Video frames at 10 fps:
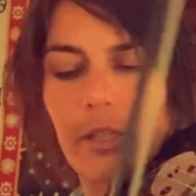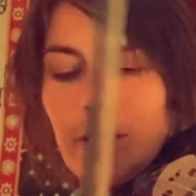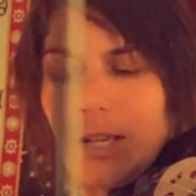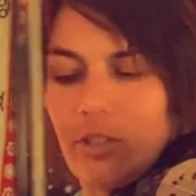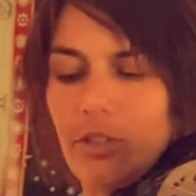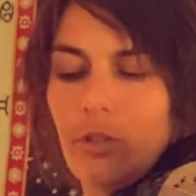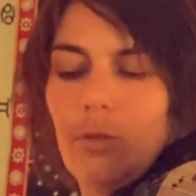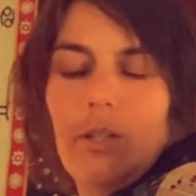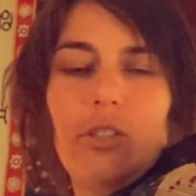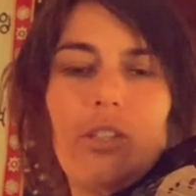The next
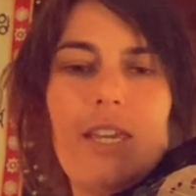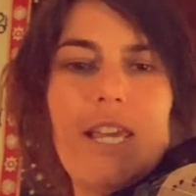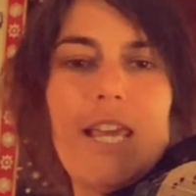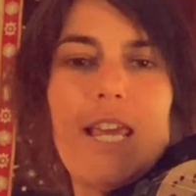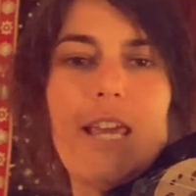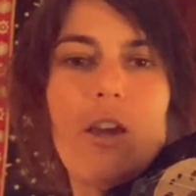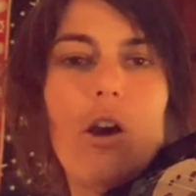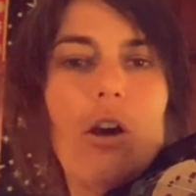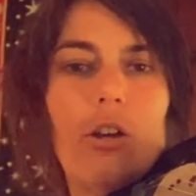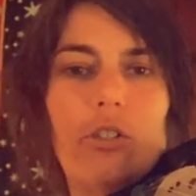two is E0
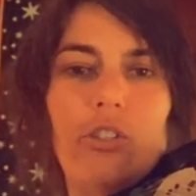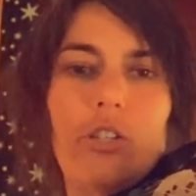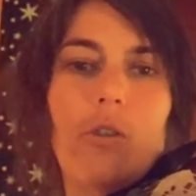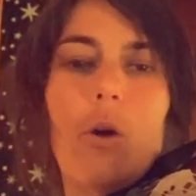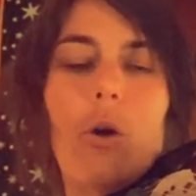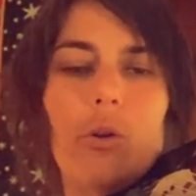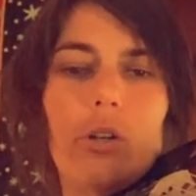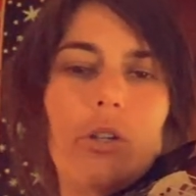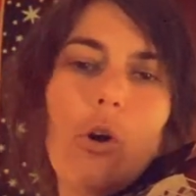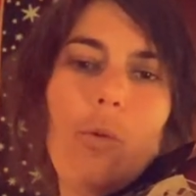
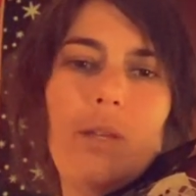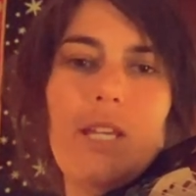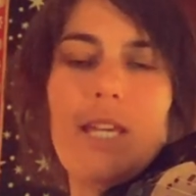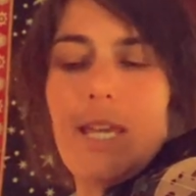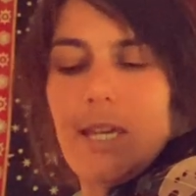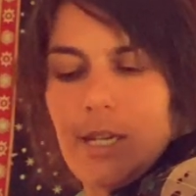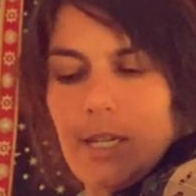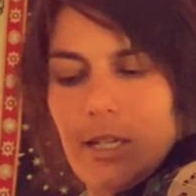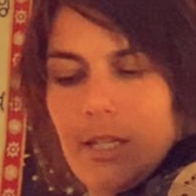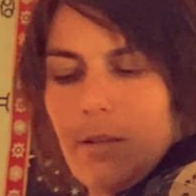or open E
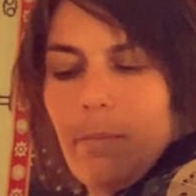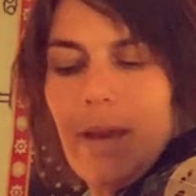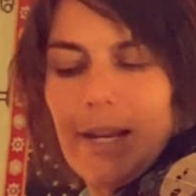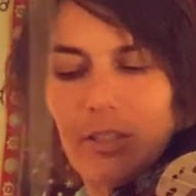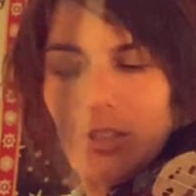back